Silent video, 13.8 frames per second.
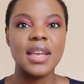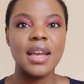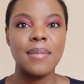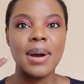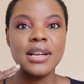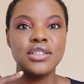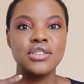
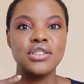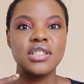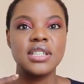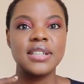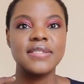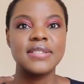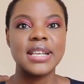And mind you,
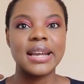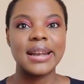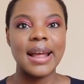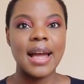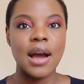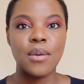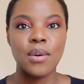she lives like
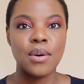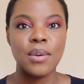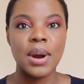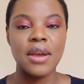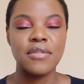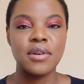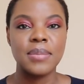an hour
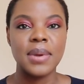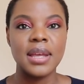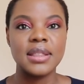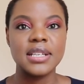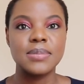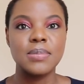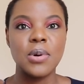away from me
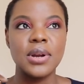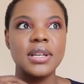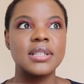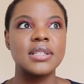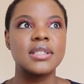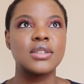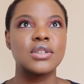at this point.